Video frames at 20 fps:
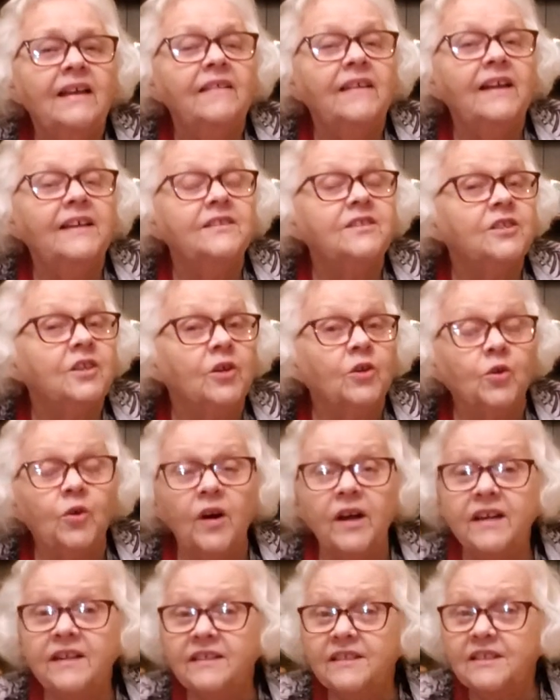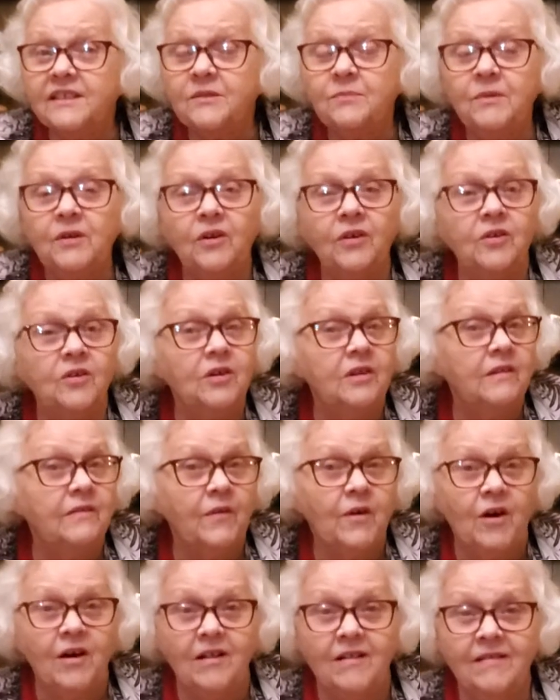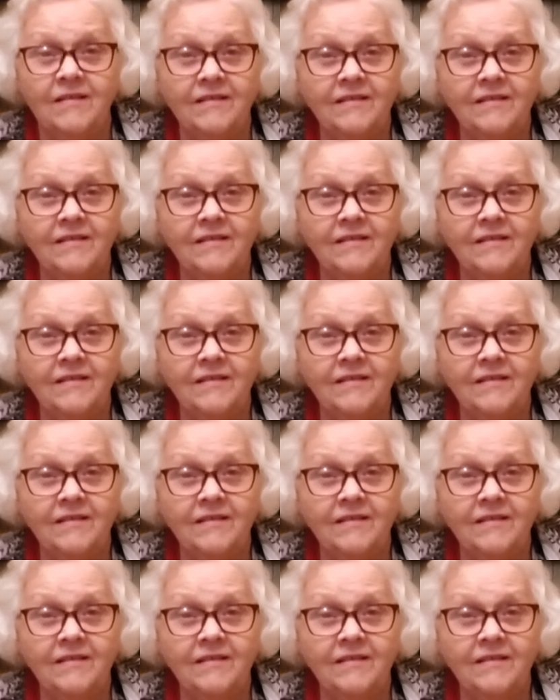That's the greatest miracle of all.